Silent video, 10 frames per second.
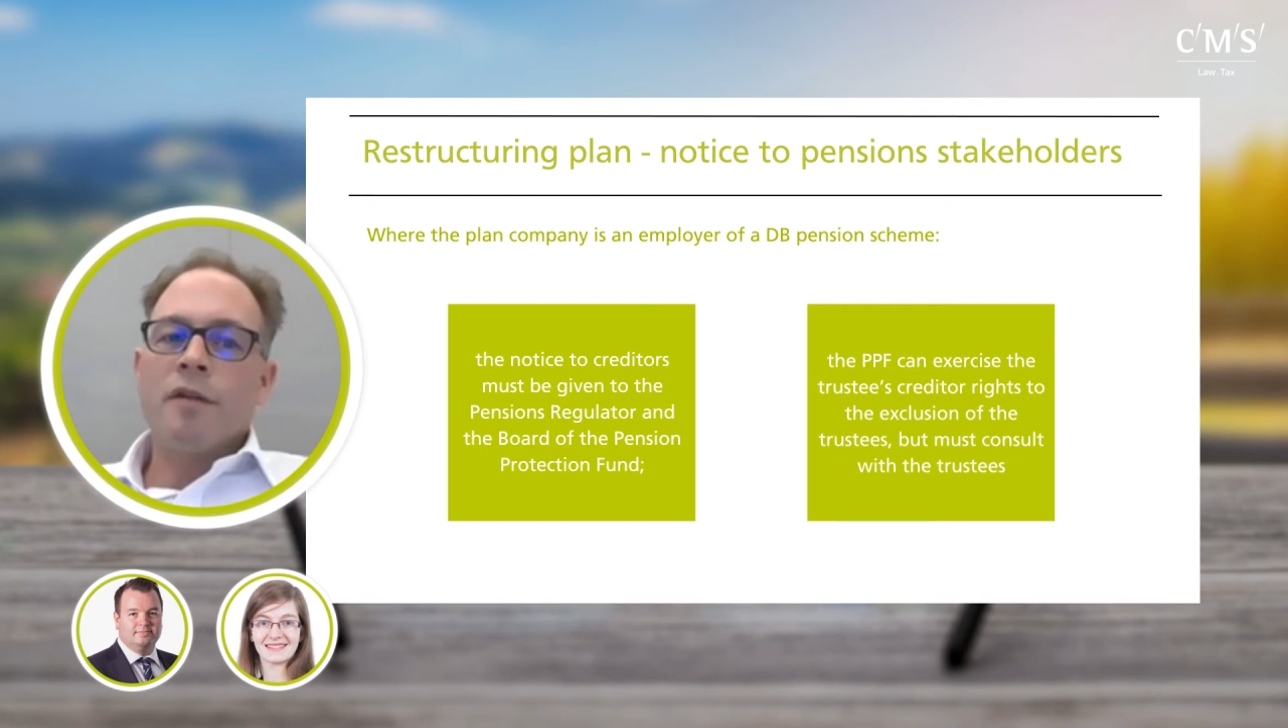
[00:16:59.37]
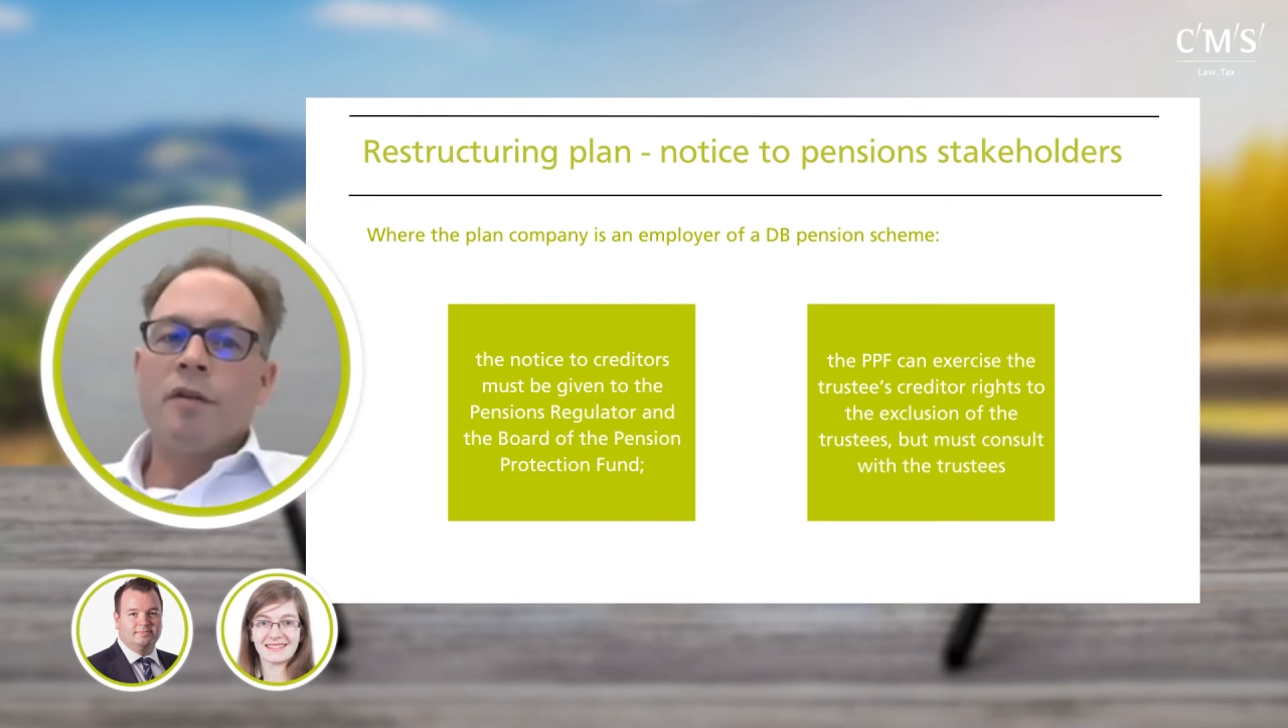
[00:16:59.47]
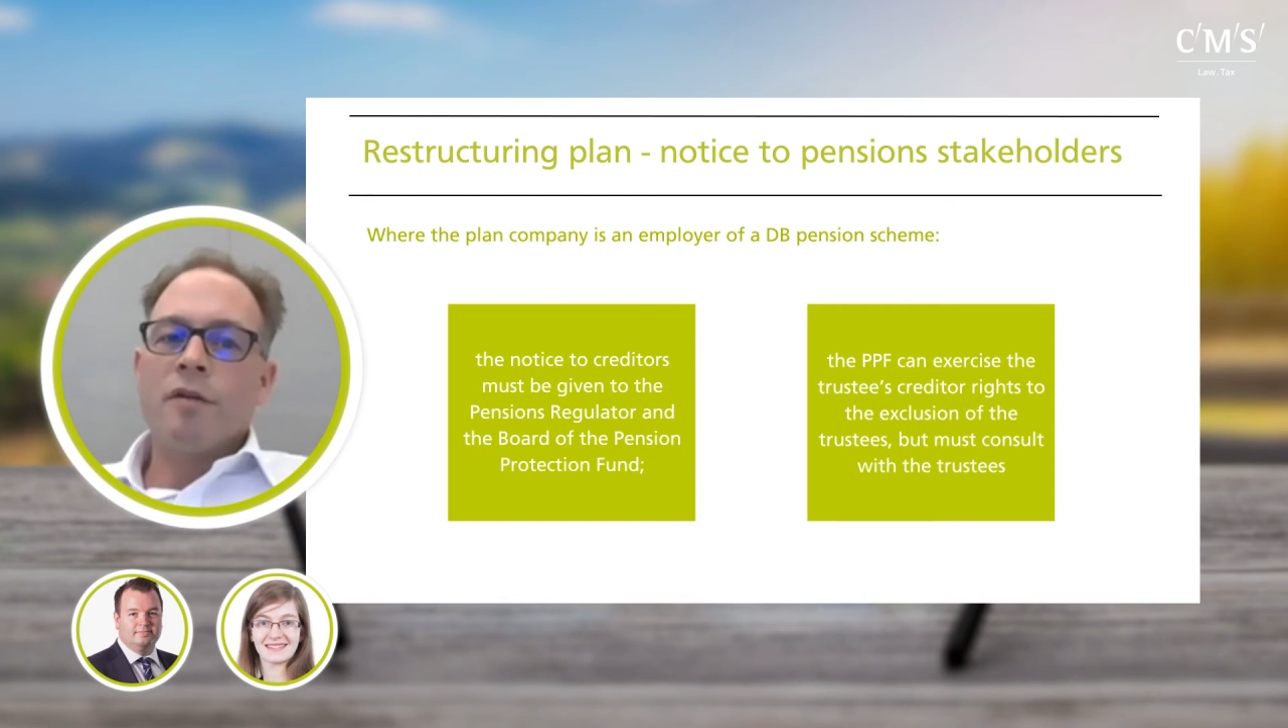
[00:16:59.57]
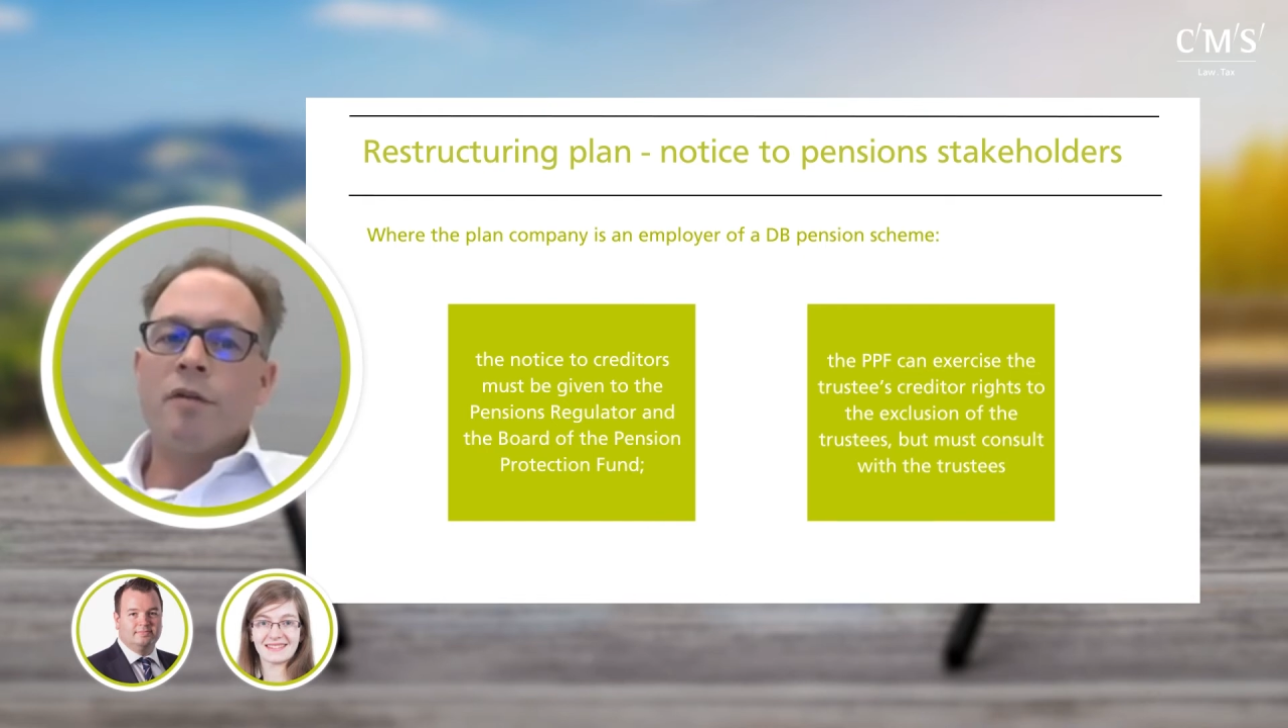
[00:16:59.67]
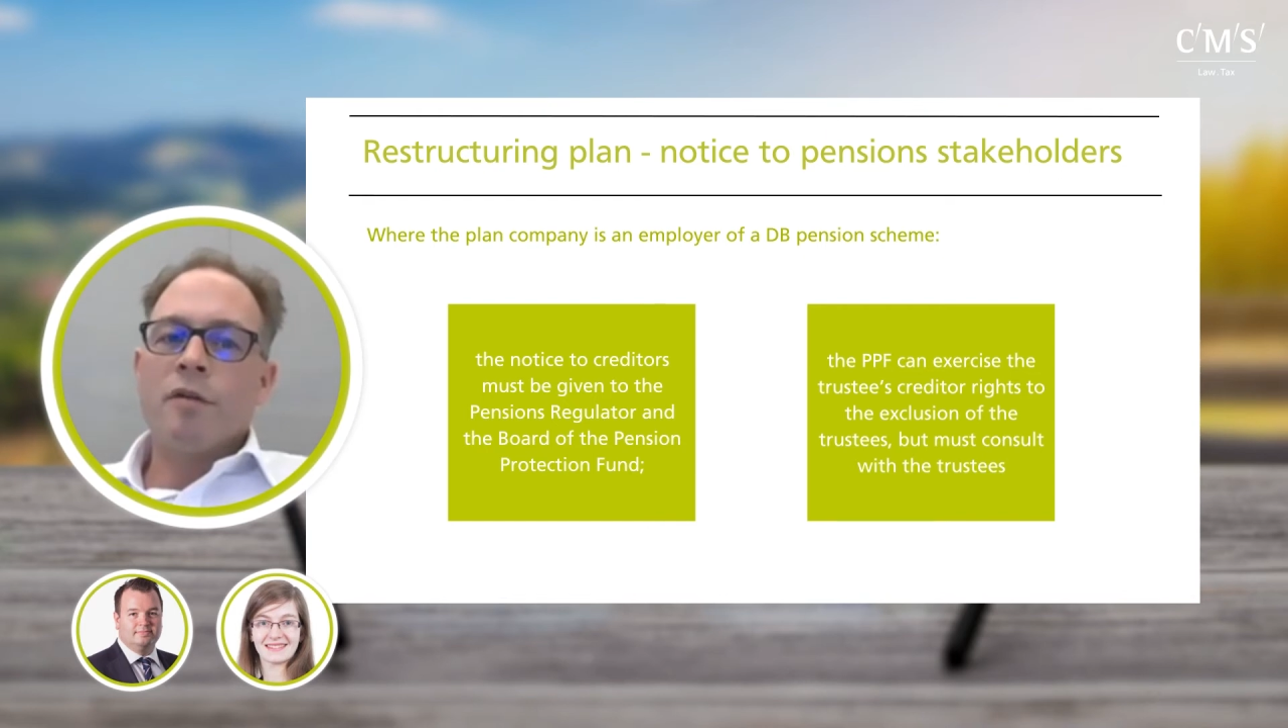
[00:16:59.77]

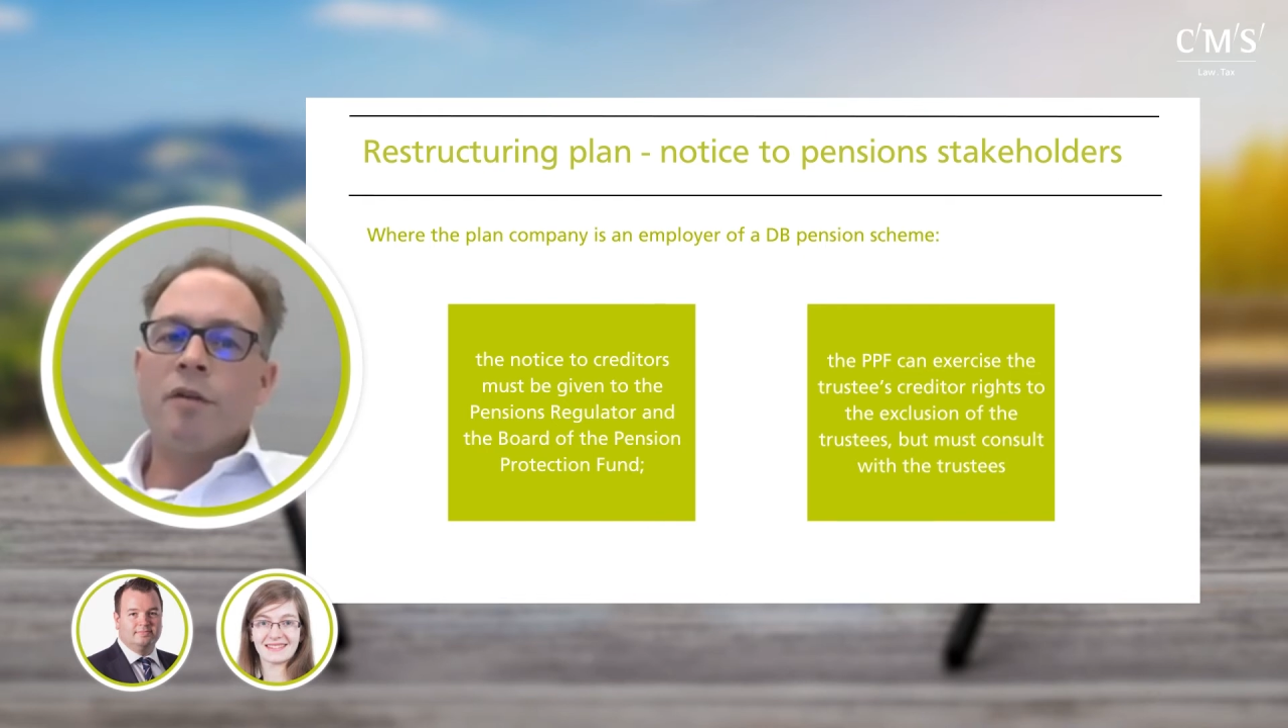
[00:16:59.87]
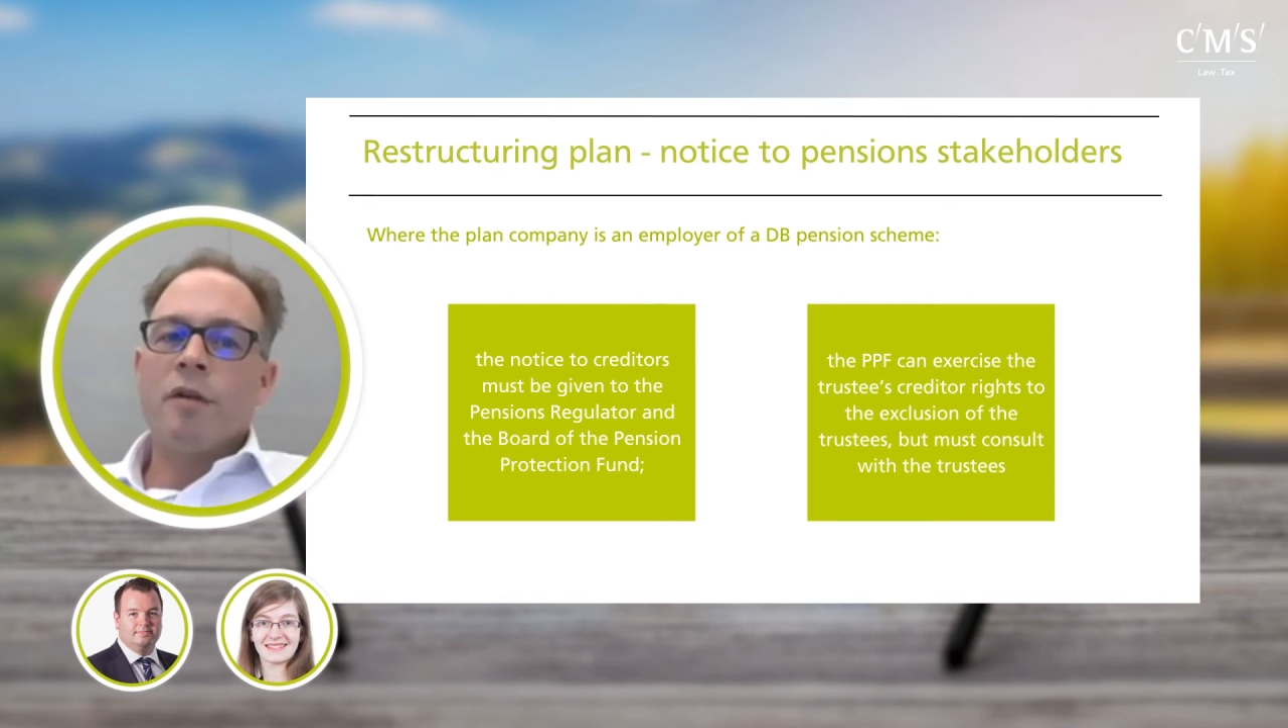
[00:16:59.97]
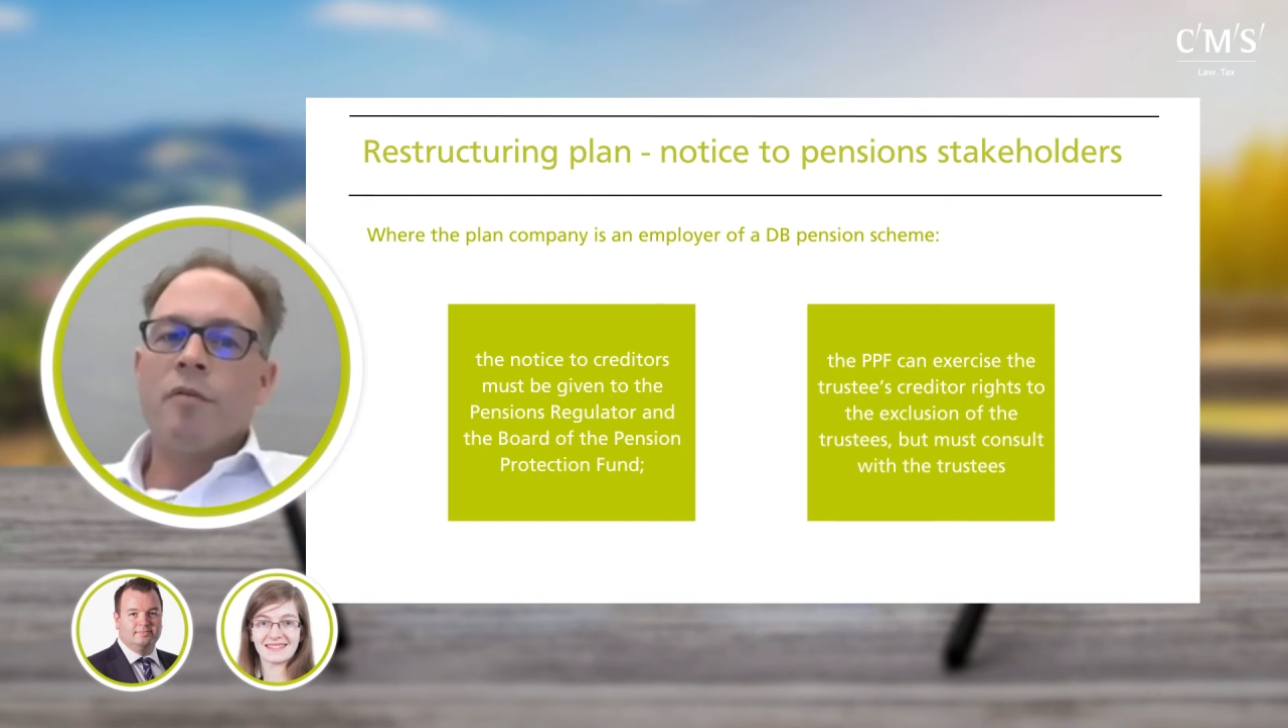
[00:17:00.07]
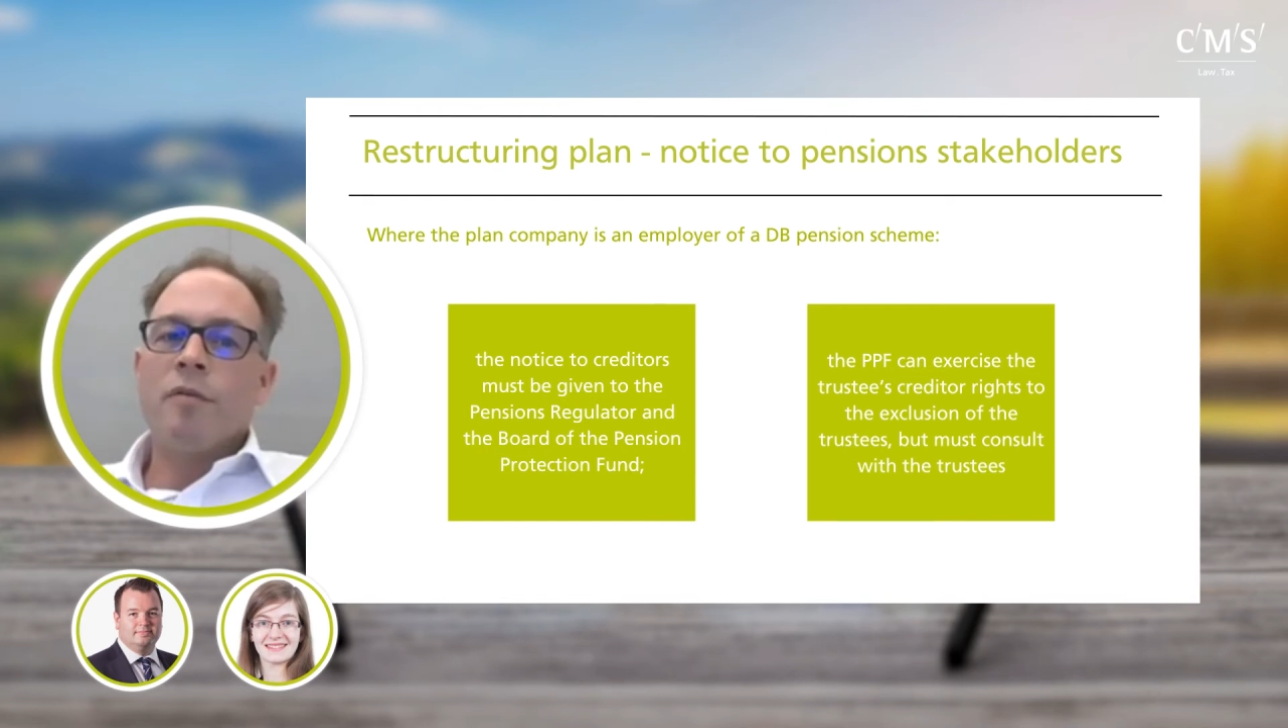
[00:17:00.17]
consulting